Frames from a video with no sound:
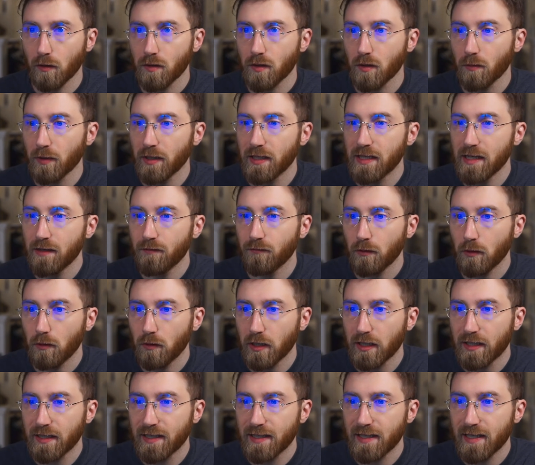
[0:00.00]
So we did
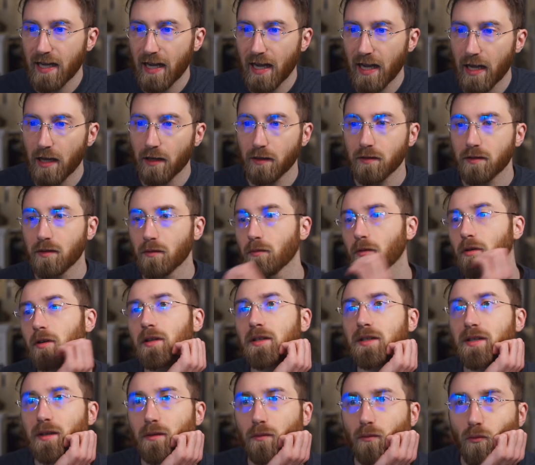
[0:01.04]
roll a 10. So where
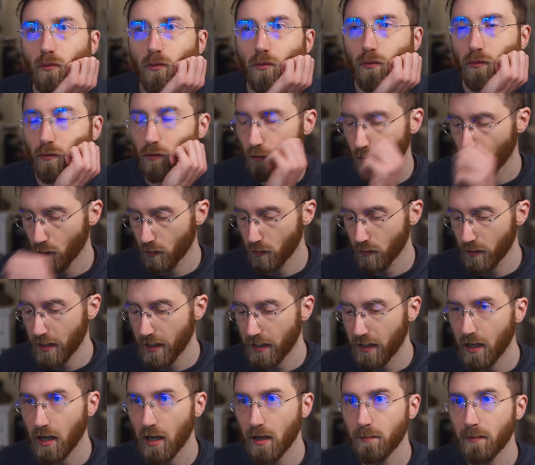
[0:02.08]
is
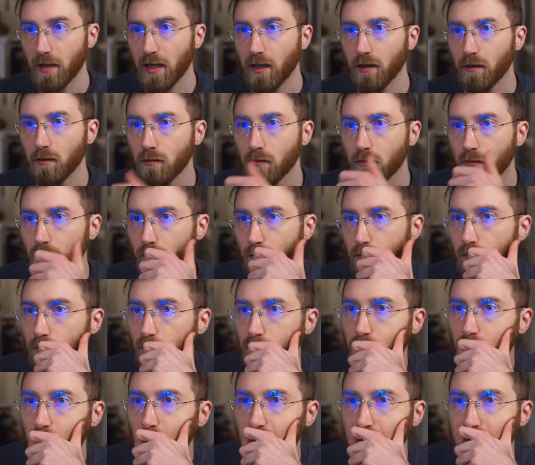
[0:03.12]
they come in?
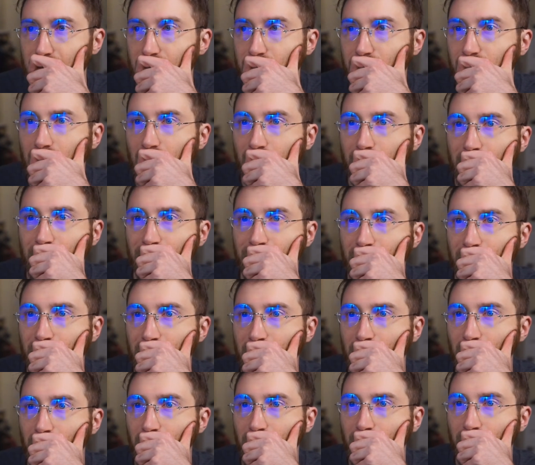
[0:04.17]
Let's say they're coming in from
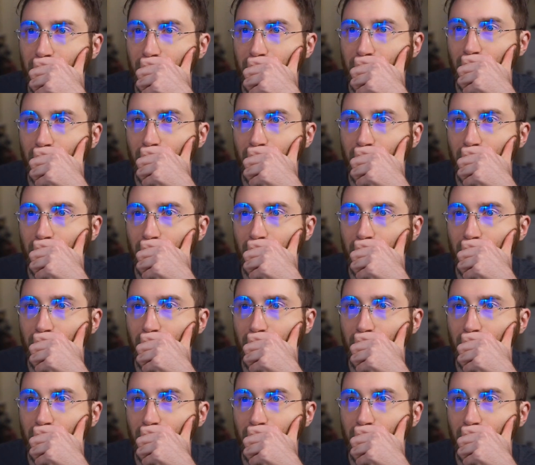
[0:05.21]
the north.